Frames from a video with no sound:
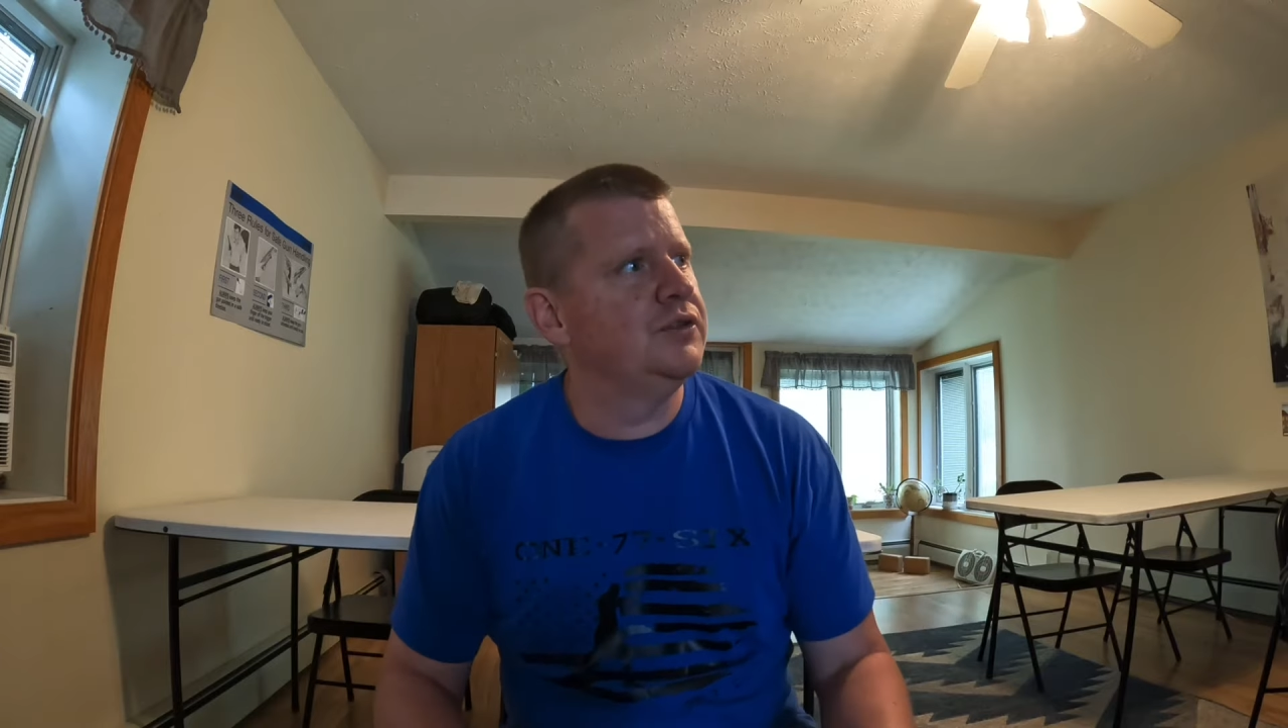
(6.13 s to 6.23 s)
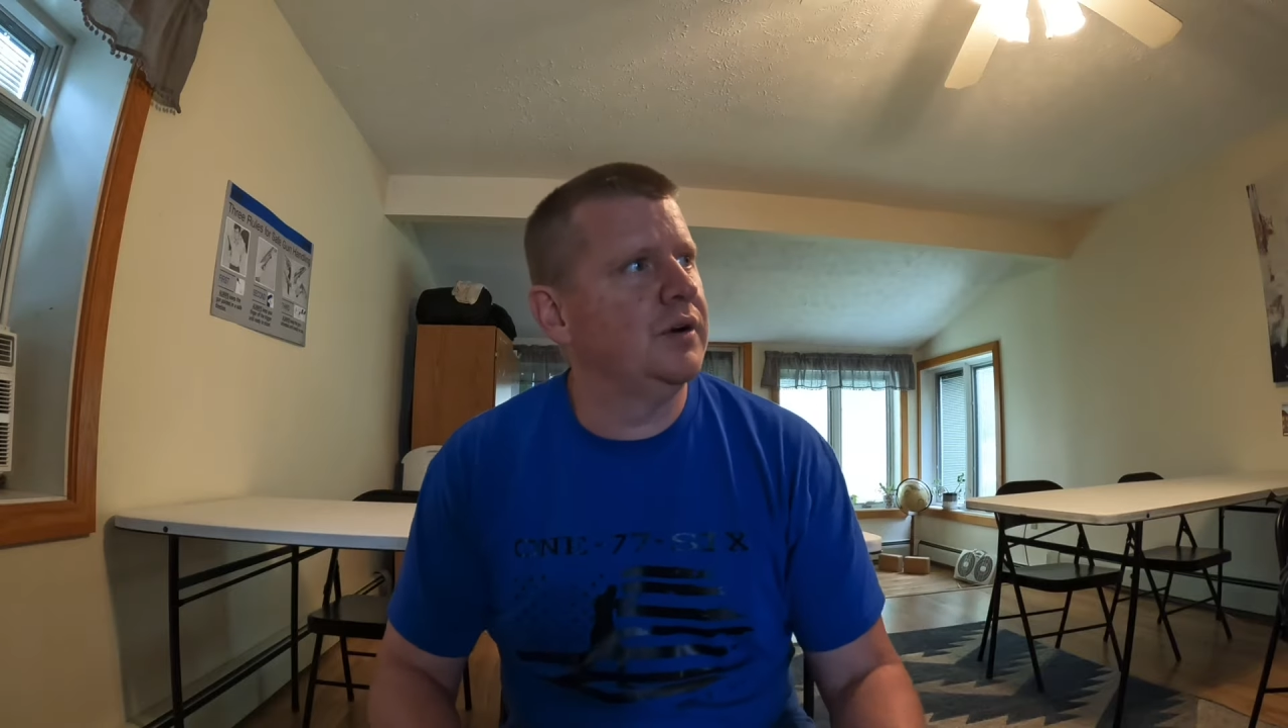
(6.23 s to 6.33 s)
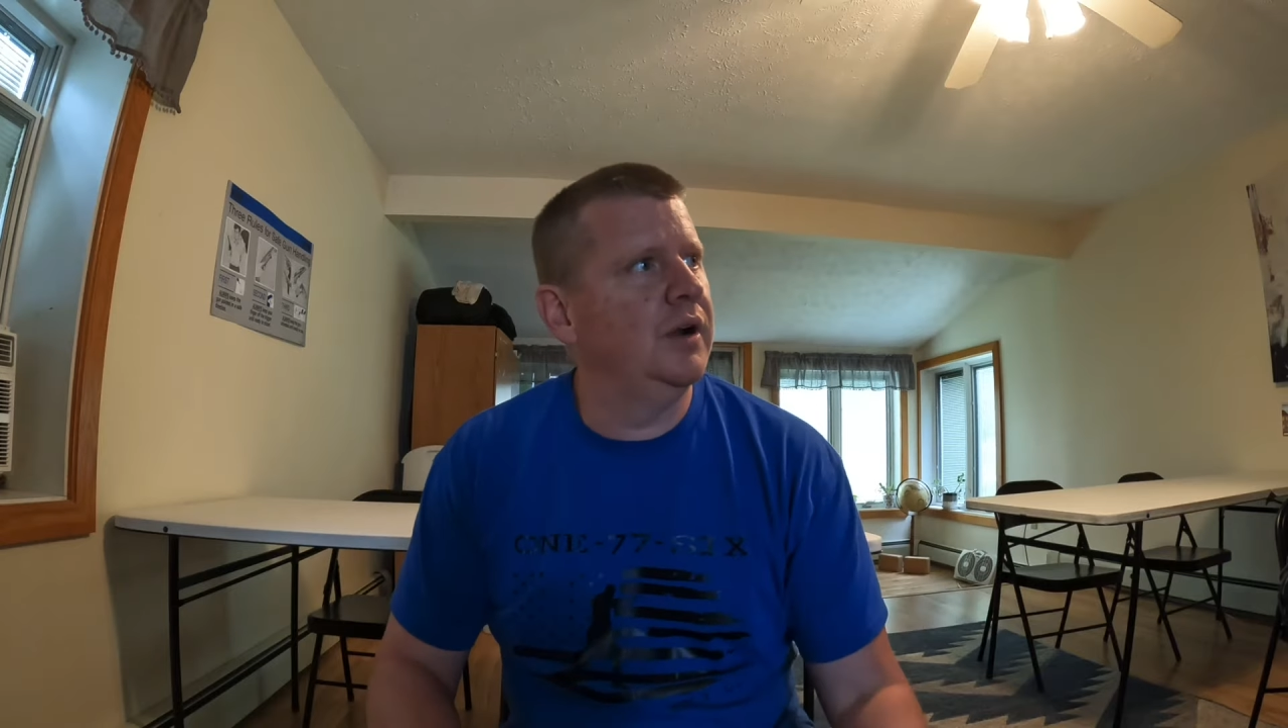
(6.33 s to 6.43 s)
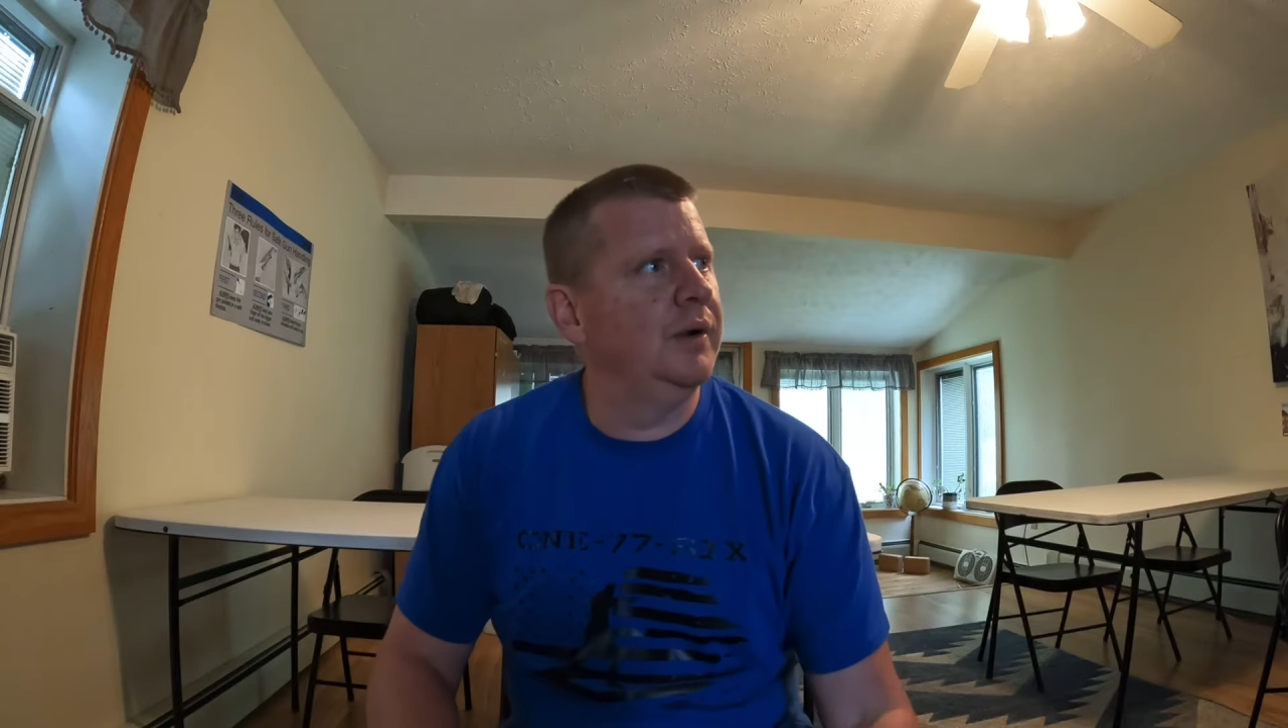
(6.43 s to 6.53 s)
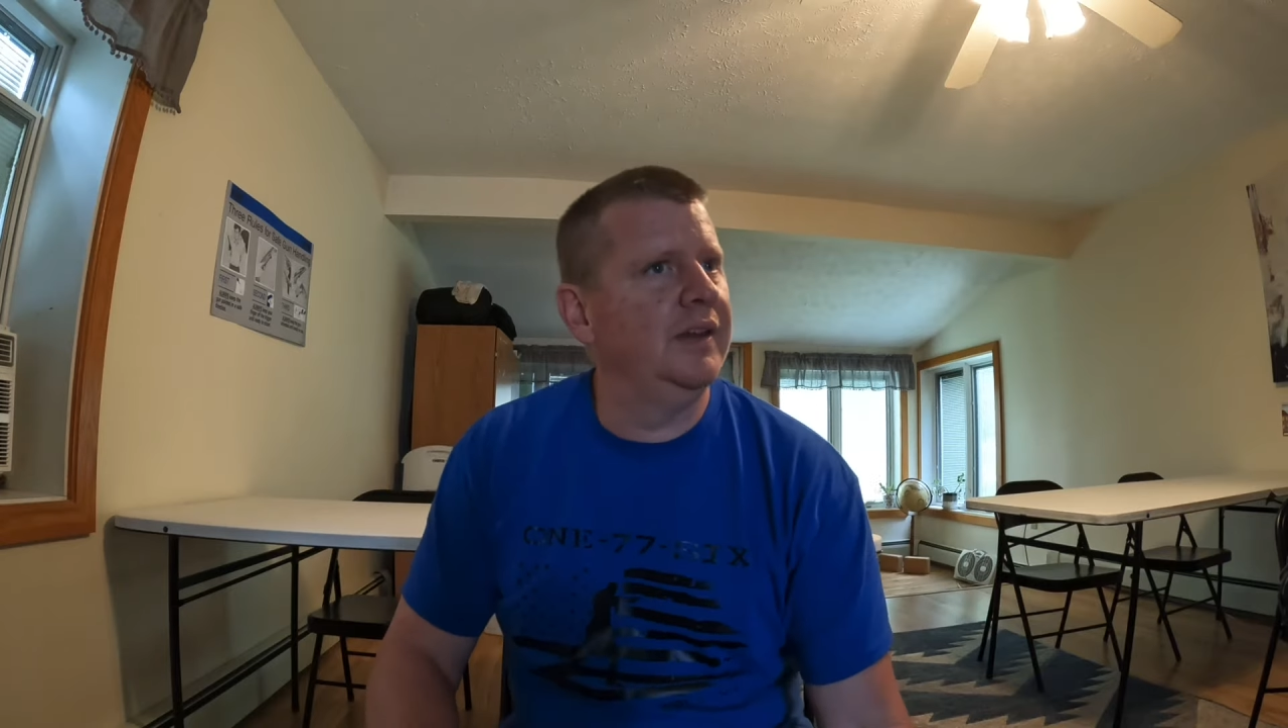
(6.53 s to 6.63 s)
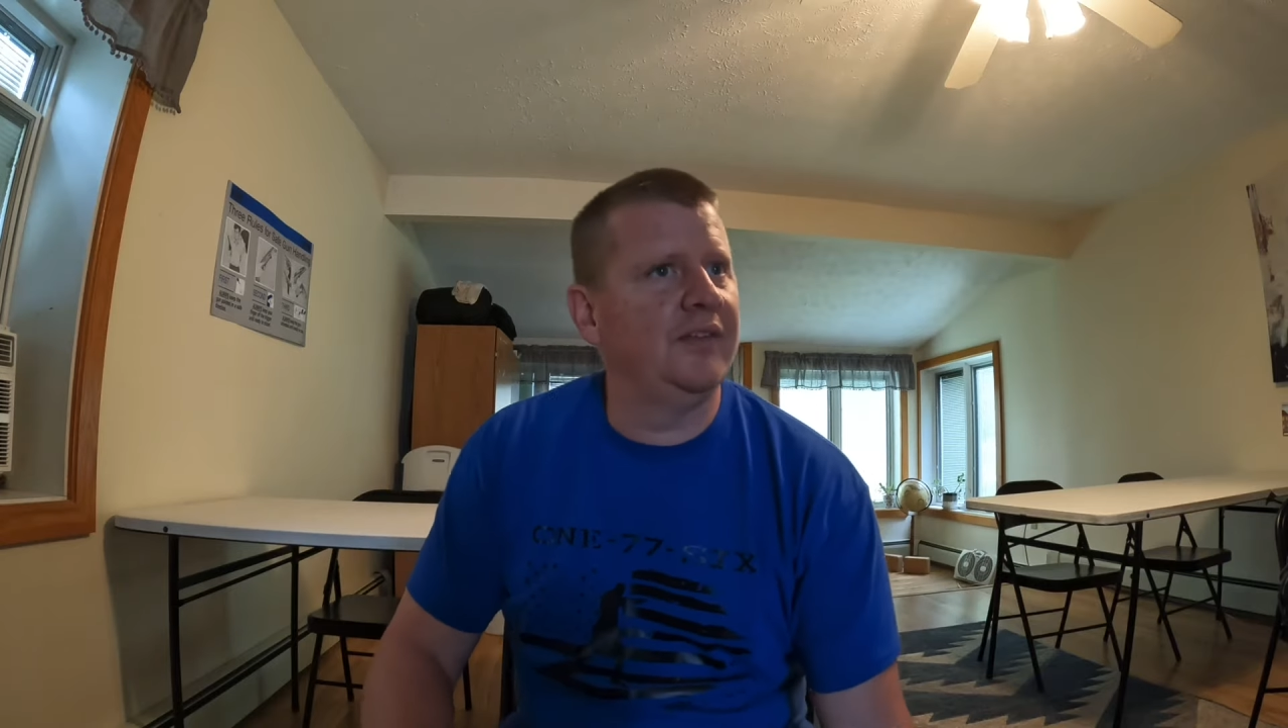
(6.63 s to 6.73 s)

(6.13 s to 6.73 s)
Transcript: intro